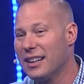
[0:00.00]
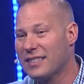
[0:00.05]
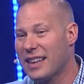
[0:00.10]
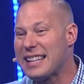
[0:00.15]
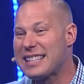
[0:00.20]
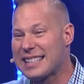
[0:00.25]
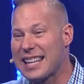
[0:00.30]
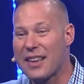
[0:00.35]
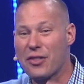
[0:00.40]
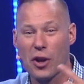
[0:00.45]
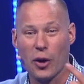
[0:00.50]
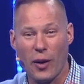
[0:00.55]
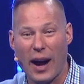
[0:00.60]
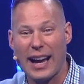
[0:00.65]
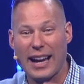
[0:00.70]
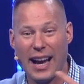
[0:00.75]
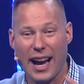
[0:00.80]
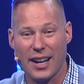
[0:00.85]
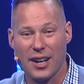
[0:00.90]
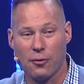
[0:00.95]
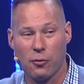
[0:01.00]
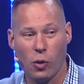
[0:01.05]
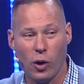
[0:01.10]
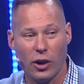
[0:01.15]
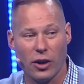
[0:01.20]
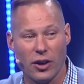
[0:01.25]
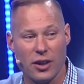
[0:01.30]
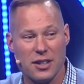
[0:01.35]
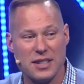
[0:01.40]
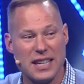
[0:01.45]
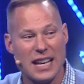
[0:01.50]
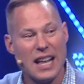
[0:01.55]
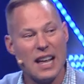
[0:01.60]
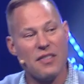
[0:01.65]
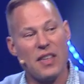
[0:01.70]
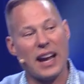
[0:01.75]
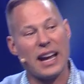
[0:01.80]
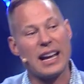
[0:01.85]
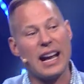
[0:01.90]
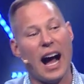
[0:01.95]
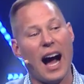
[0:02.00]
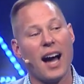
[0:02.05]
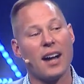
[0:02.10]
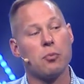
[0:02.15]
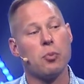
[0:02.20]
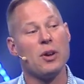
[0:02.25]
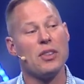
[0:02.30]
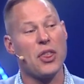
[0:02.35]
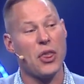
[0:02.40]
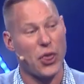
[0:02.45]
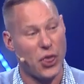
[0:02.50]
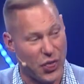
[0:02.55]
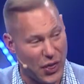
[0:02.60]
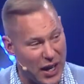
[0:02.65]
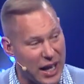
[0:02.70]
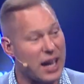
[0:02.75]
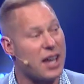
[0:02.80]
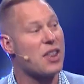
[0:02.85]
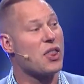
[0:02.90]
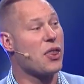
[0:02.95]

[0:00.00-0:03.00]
they said the right kind of words, that God would think